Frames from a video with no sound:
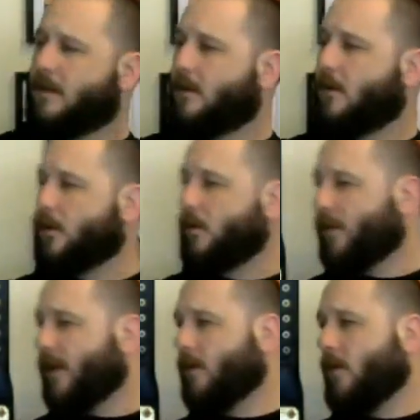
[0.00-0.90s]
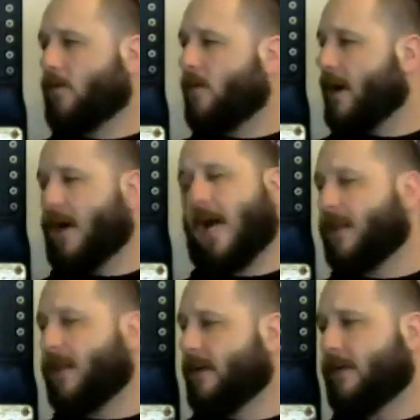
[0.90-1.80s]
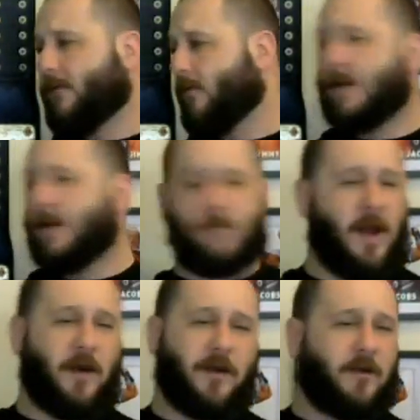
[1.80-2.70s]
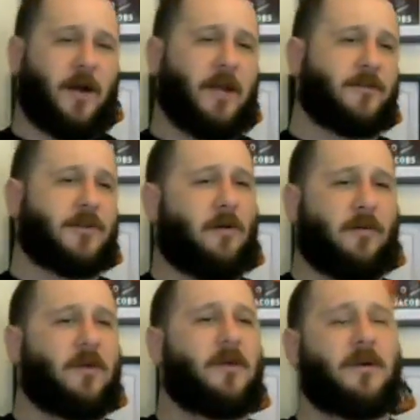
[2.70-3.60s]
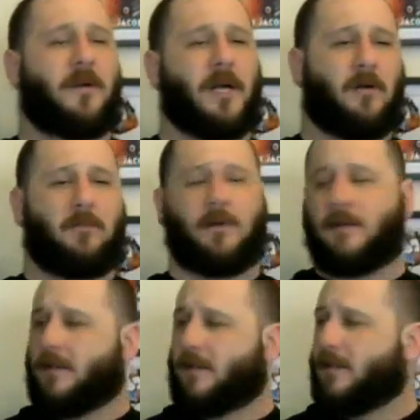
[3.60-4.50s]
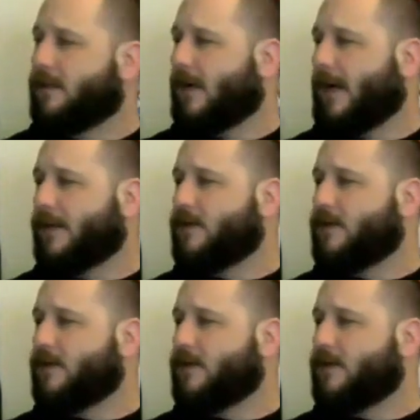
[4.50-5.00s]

You know, you think one way and I think a different way. That's why you're on the show, you know, but I'm